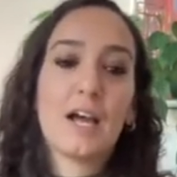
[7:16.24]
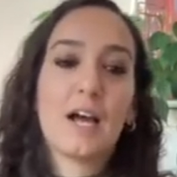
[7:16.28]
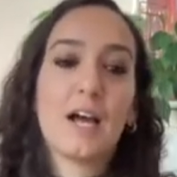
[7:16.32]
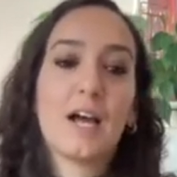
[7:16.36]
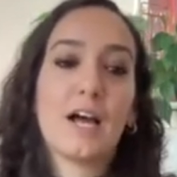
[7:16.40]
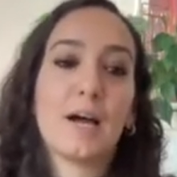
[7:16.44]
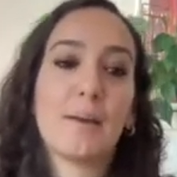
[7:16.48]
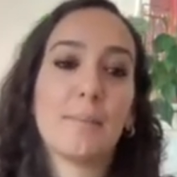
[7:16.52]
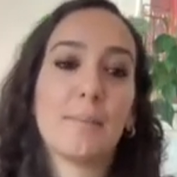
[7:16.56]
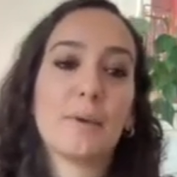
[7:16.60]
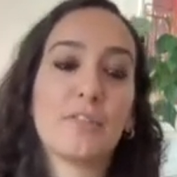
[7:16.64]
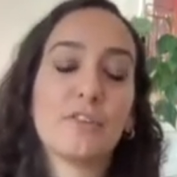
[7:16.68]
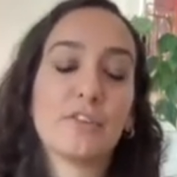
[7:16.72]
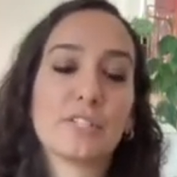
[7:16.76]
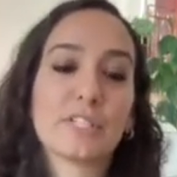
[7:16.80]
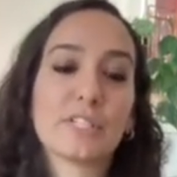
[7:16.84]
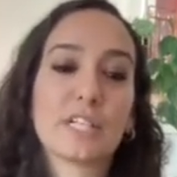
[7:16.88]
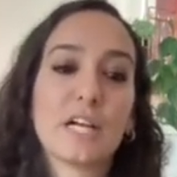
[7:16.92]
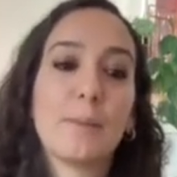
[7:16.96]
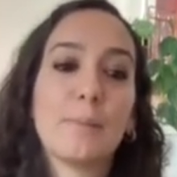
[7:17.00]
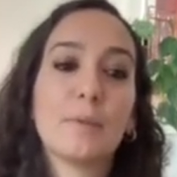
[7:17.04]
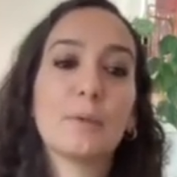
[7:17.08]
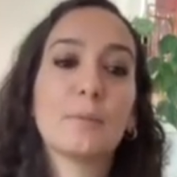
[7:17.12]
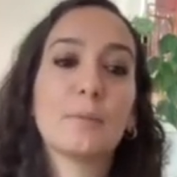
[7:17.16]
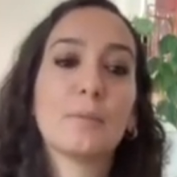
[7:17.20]
Um, but there's a
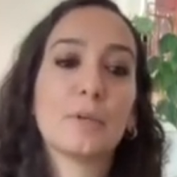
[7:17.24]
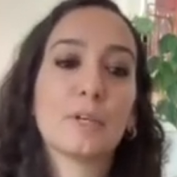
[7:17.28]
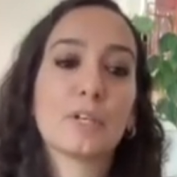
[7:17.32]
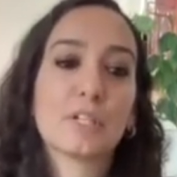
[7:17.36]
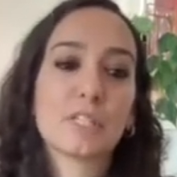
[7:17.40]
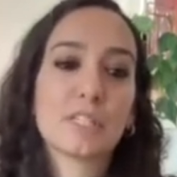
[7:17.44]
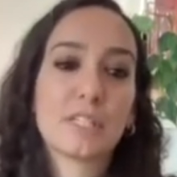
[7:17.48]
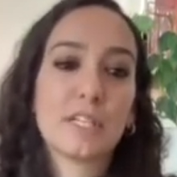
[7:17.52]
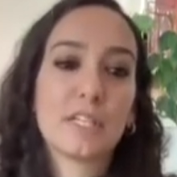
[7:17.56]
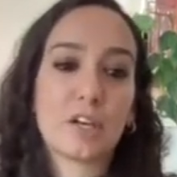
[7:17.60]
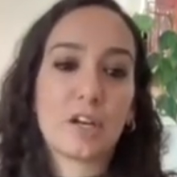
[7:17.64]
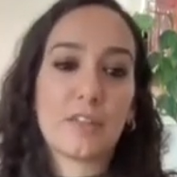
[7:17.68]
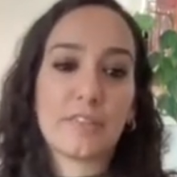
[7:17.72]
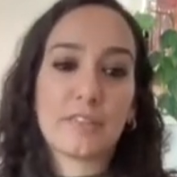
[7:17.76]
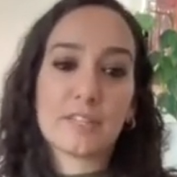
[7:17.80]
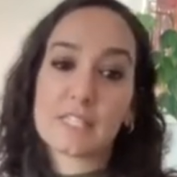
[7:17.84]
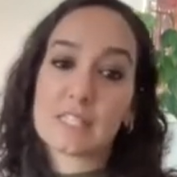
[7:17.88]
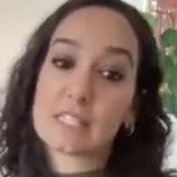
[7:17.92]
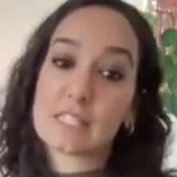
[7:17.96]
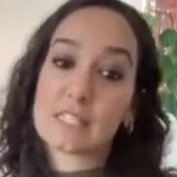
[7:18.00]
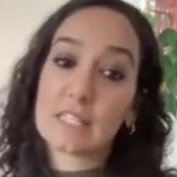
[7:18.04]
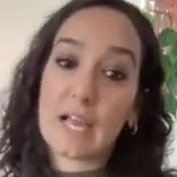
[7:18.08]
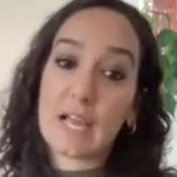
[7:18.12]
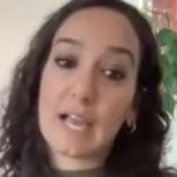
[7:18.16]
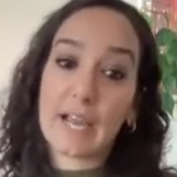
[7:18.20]
couple books here on
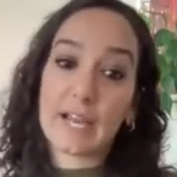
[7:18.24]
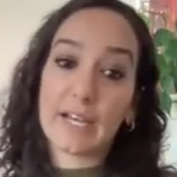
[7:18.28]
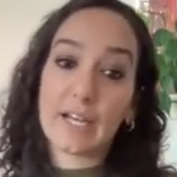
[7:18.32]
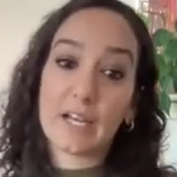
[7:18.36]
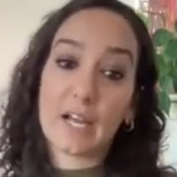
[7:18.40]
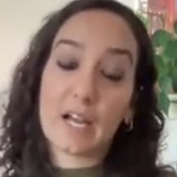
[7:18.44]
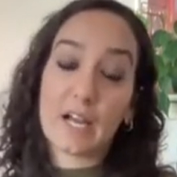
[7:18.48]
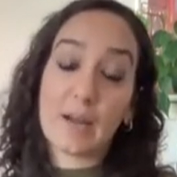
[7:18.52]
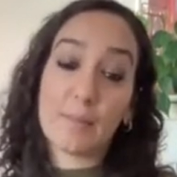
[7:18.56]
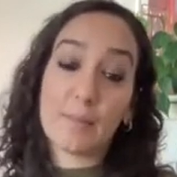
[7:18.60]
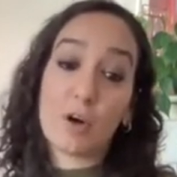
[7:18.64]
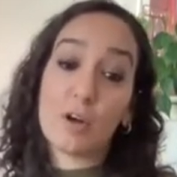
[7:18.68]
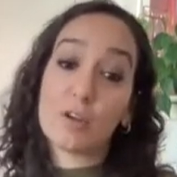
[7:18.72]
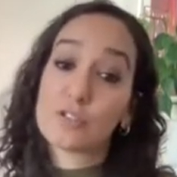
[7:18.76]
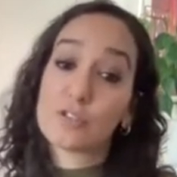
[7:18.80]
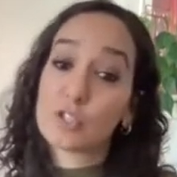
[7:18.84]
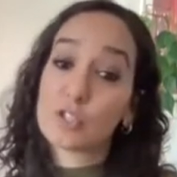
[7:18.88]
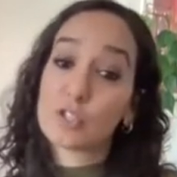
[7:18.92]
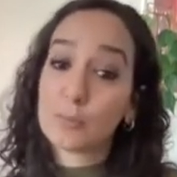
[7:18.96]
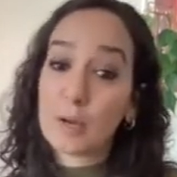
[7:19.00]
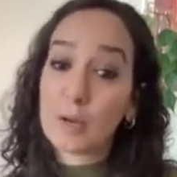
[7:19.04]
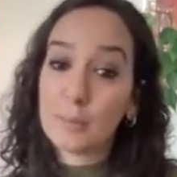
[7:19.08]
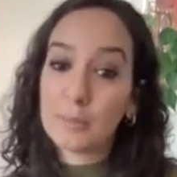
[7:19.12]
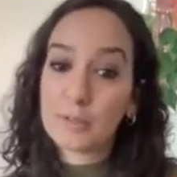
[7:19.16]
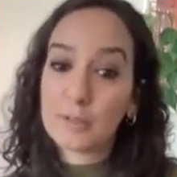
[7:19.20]
this slide, um, also
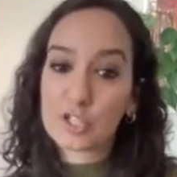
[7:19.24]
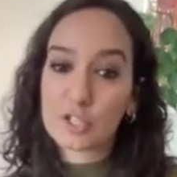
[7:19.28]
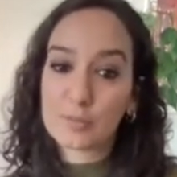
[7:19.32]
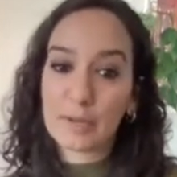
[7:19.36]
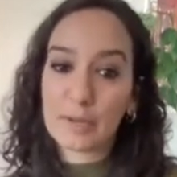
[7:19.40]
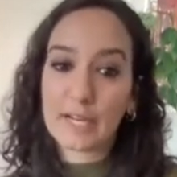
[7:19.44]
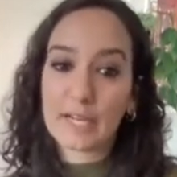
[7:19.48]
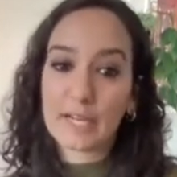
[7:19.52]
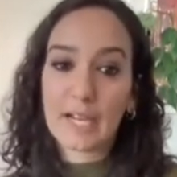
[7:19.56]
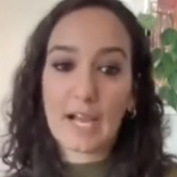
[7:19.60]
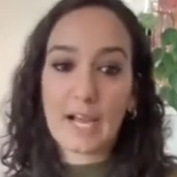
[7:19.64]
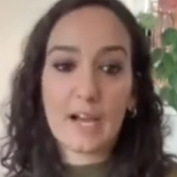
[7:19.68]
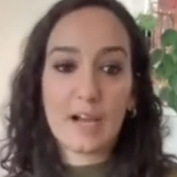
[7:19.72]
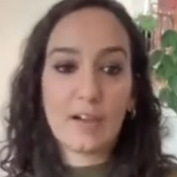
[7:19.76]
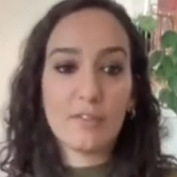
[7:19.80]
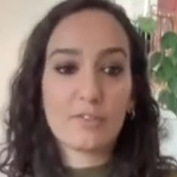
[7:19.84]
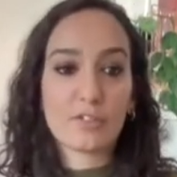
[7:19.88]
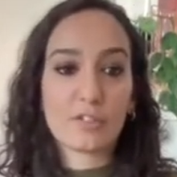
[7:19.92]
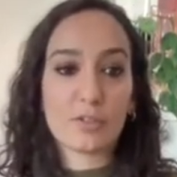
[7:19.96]
published by Kaph.